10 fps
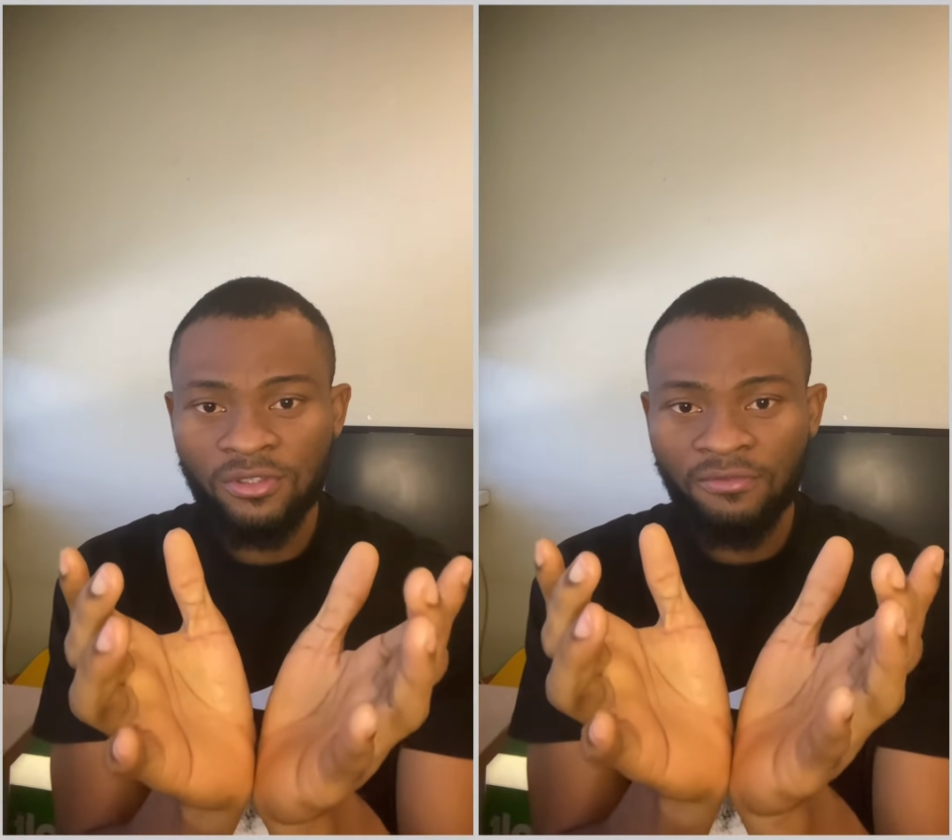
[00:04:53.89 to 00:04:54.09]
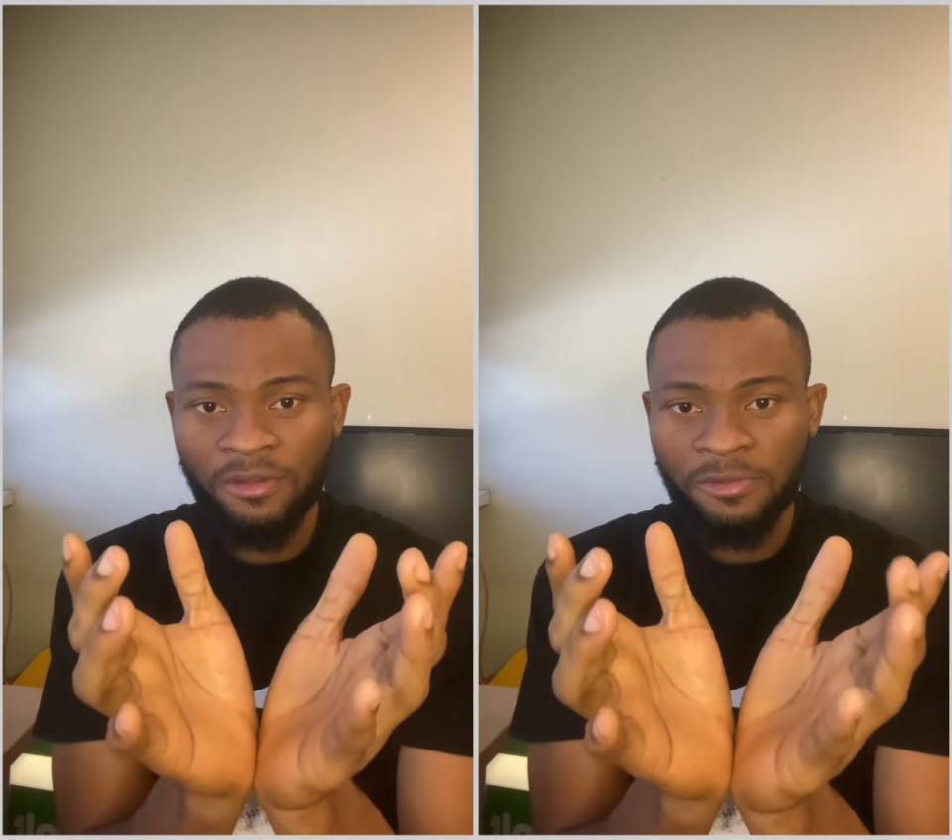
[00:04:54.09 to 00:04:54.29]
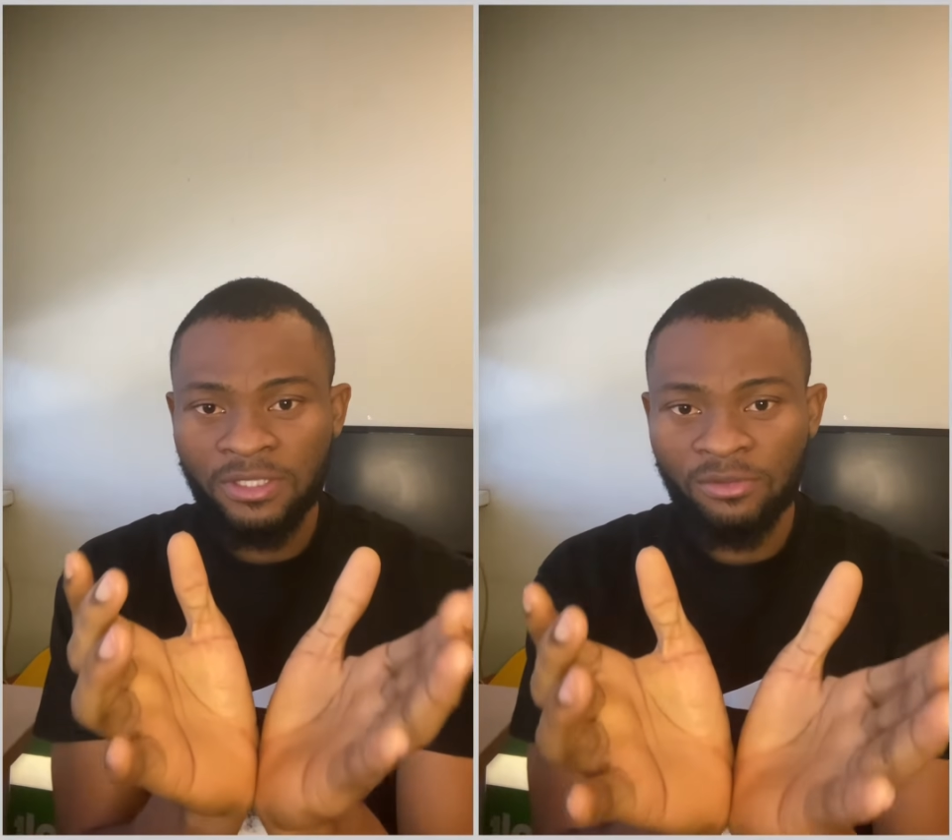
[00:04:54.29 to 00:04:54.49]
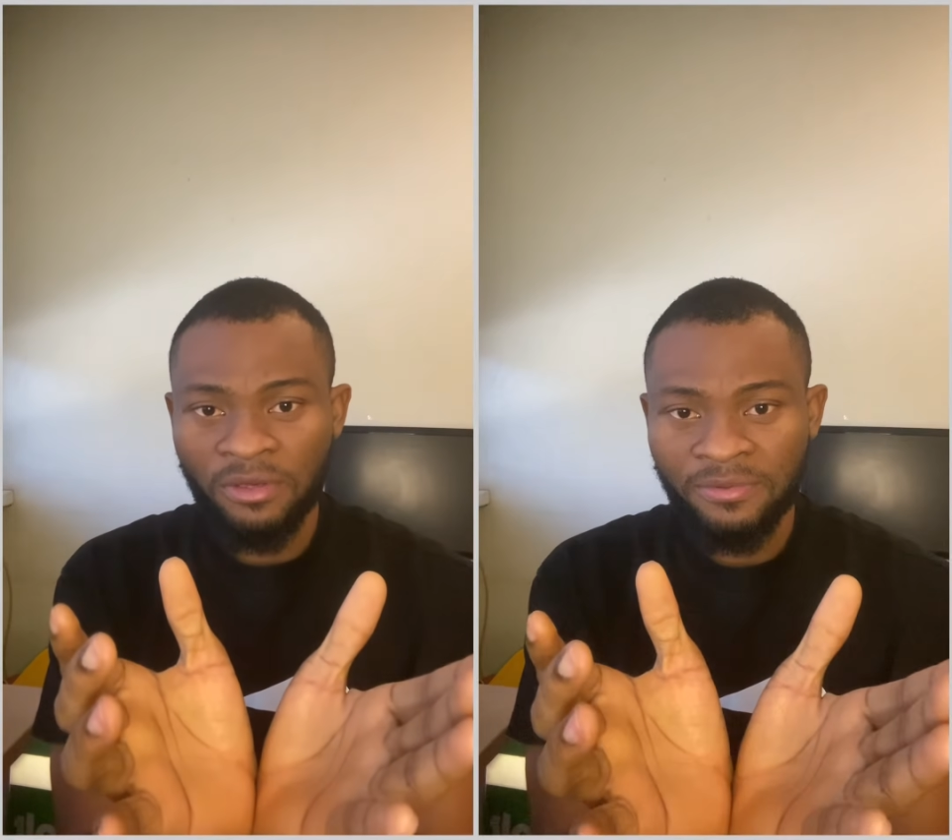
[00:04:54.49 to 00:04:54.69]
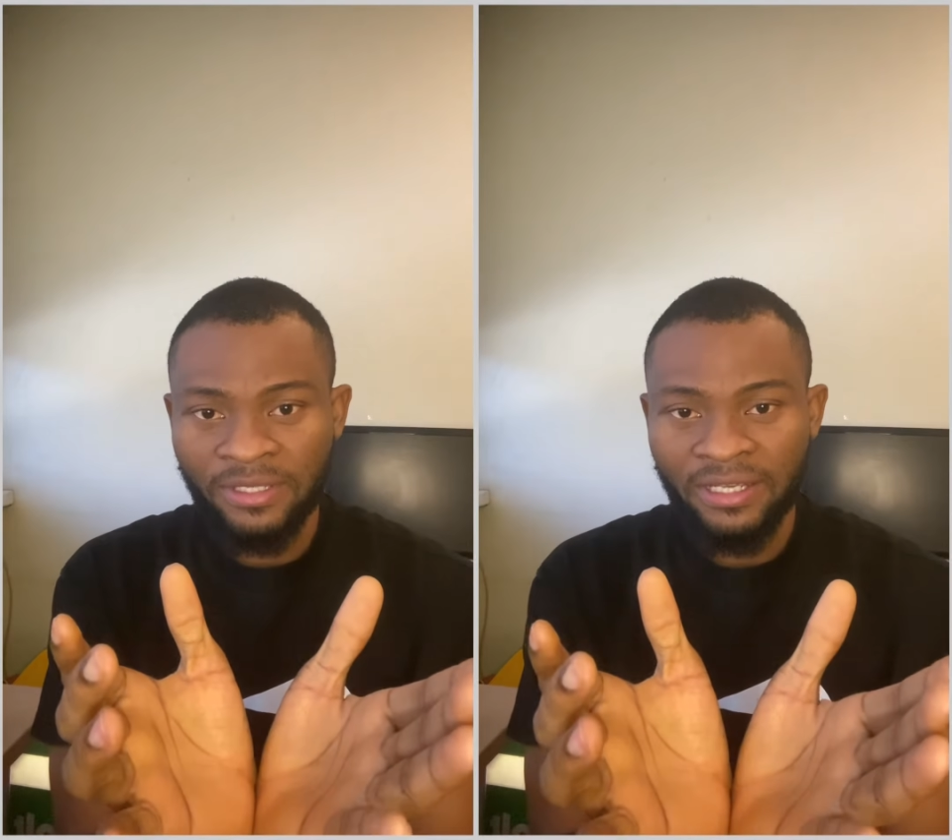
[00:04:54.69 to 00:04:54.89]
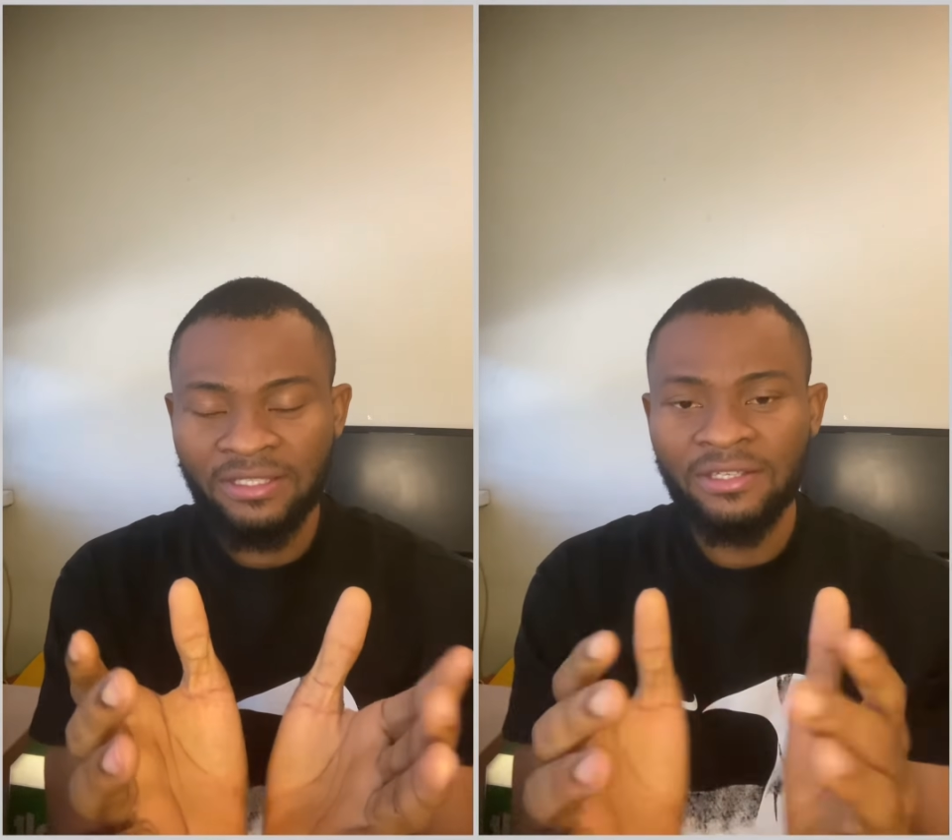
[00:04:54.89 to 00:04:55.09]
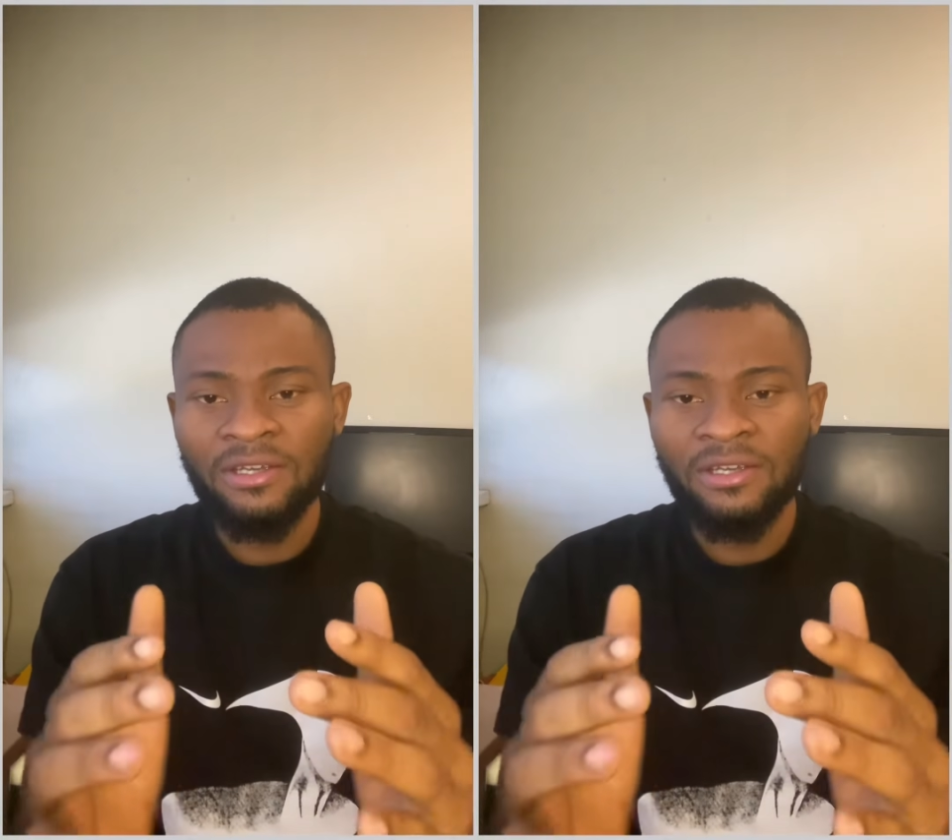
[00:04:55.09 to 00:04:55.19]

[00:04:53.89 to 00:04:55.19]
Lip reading: University website,